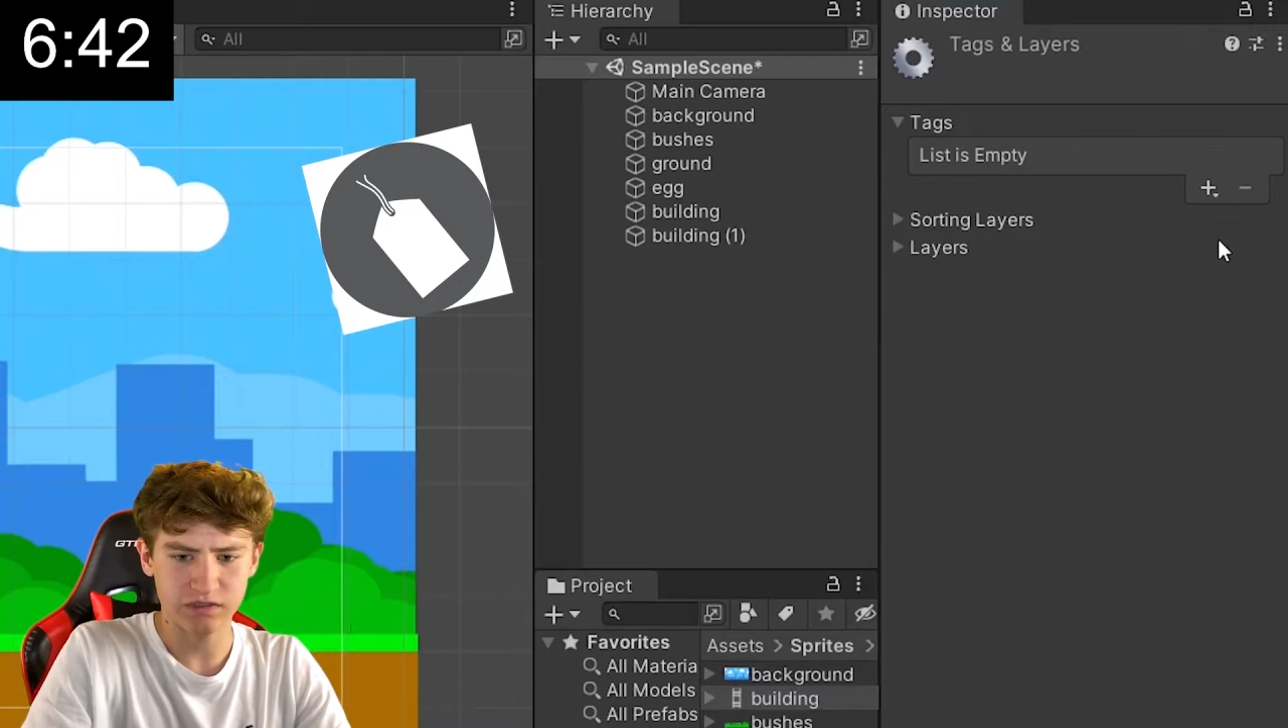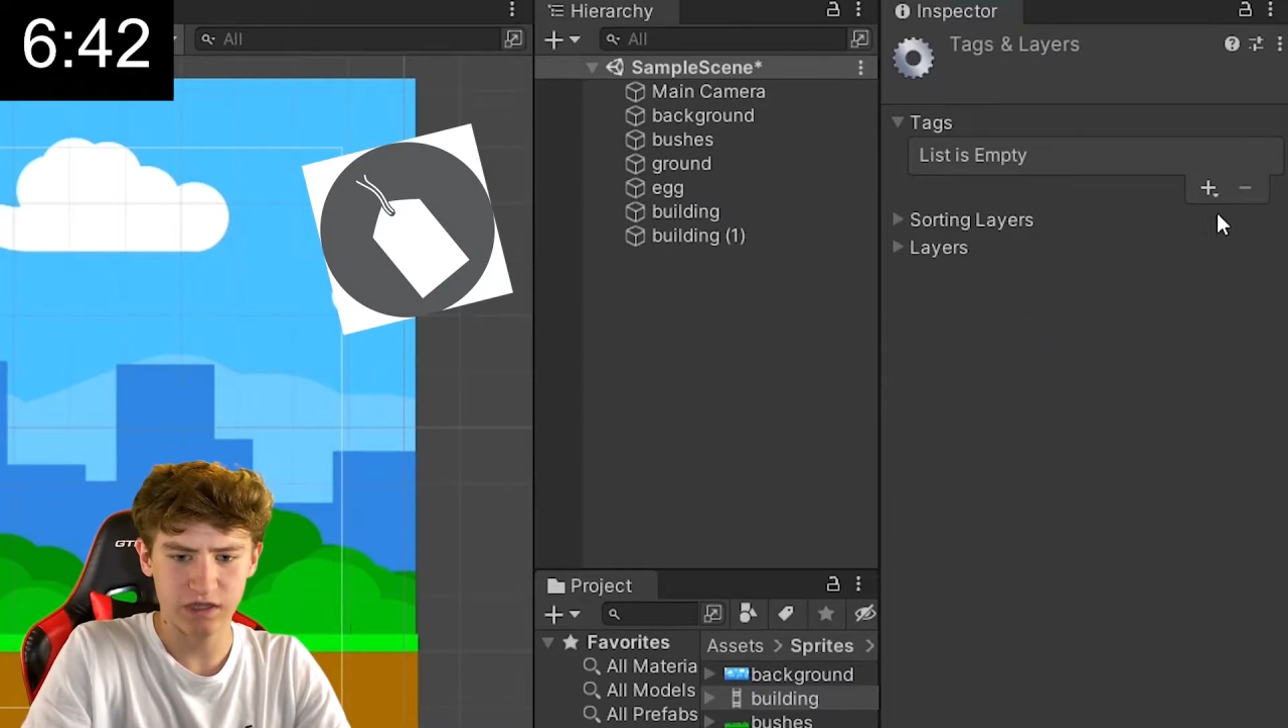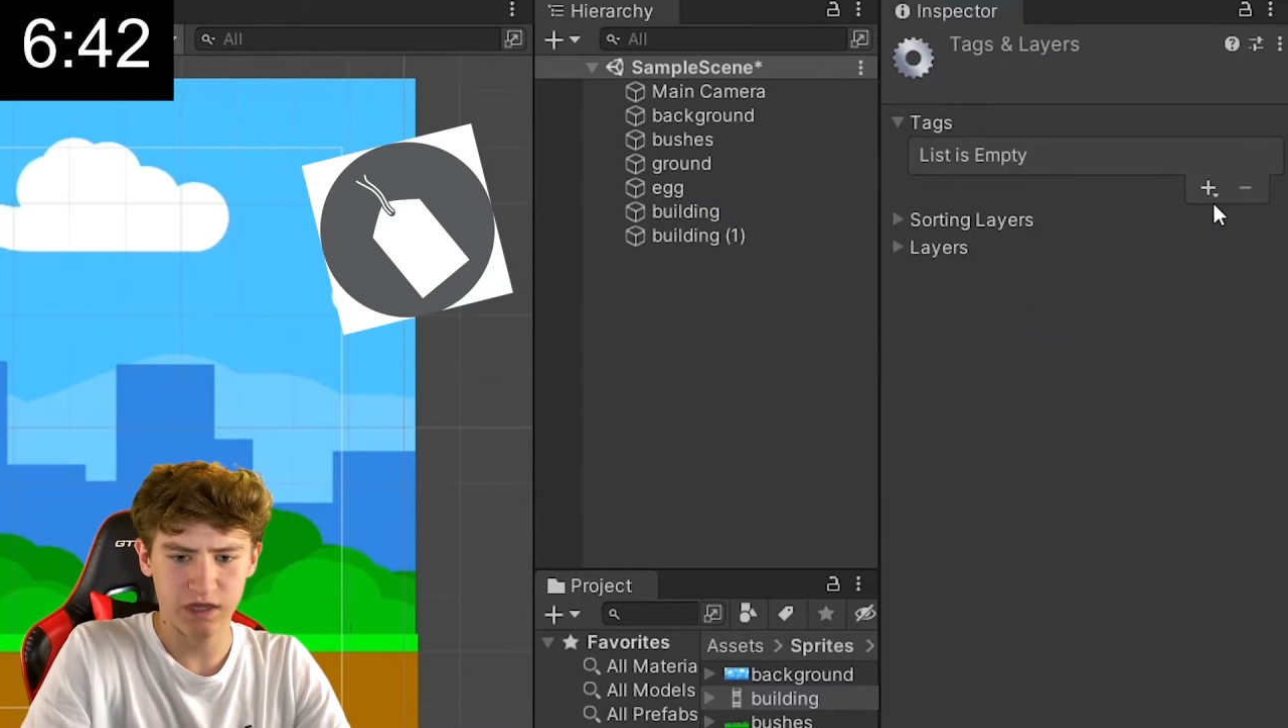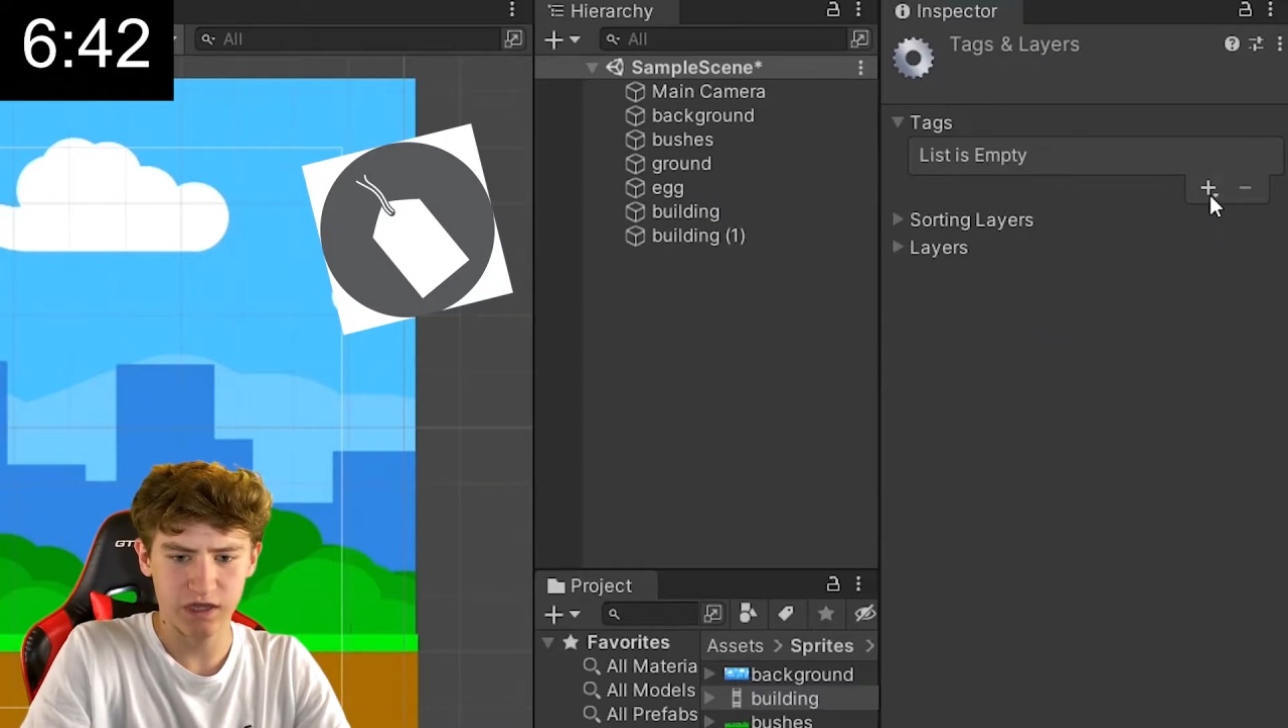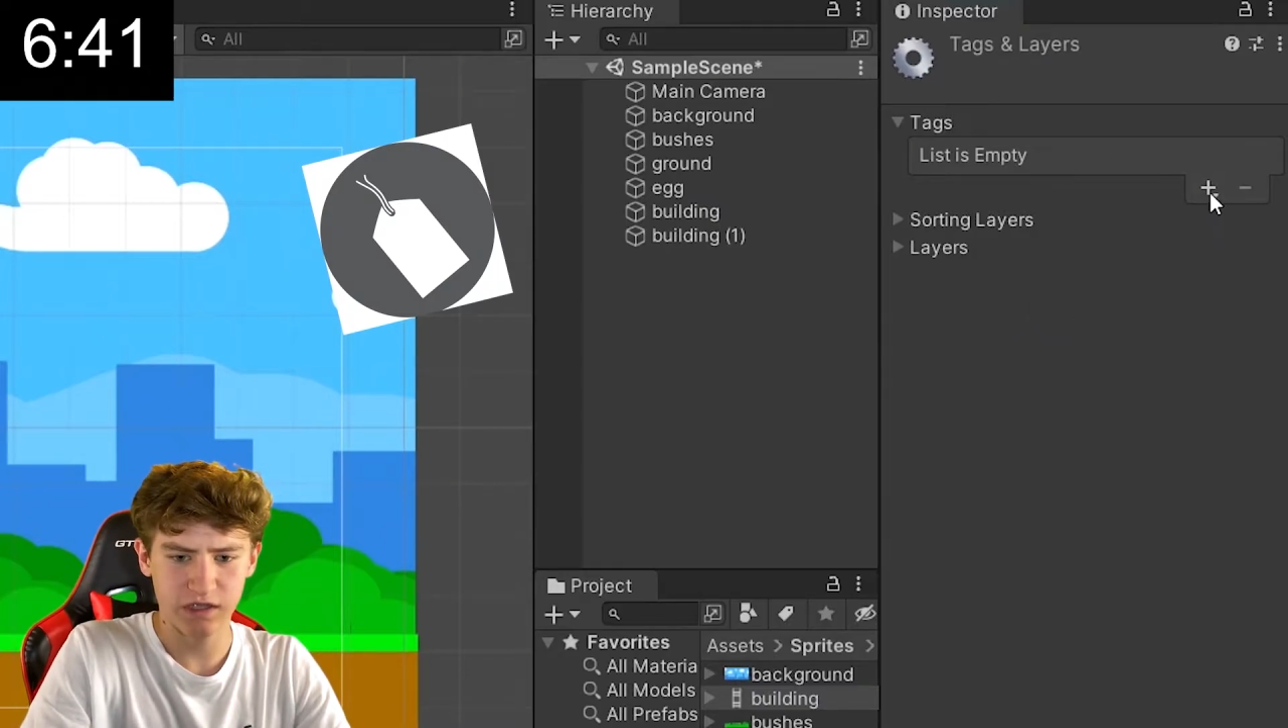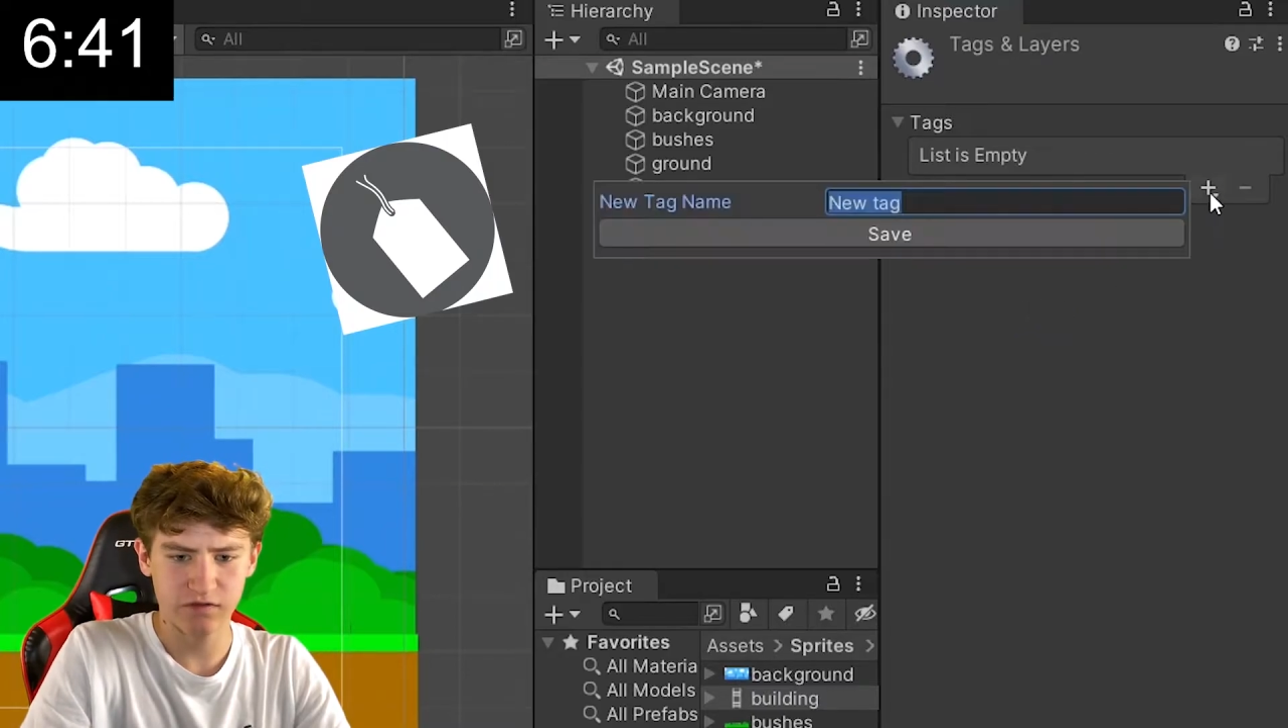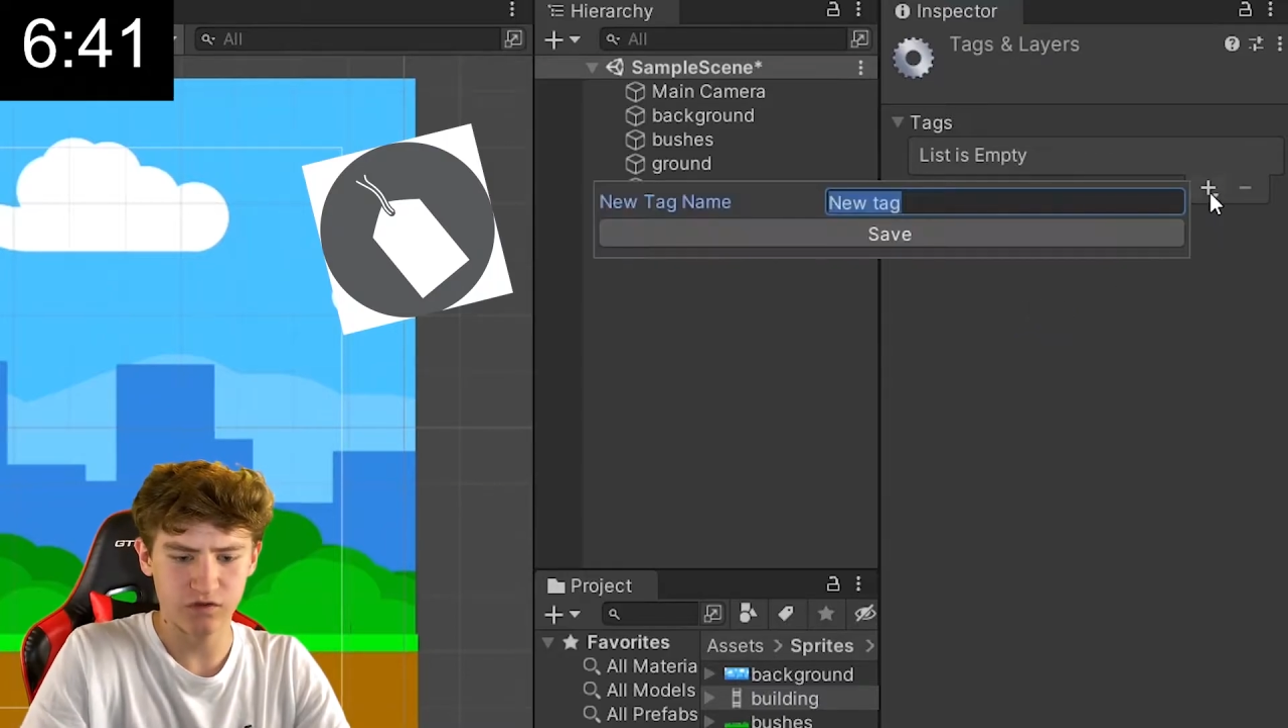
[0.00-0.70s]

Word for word: tag